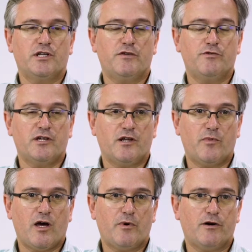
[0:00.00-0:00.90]
can even get a
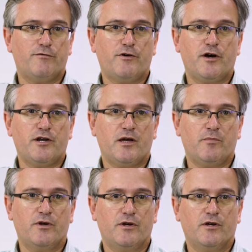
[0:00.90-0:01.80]
mobile phone app
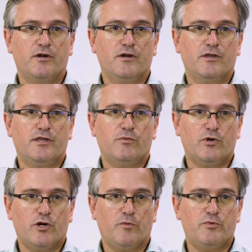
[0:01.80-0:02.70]
that will
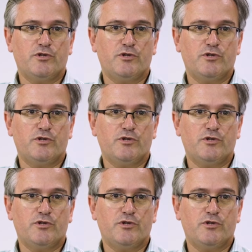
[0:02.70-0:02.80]
help you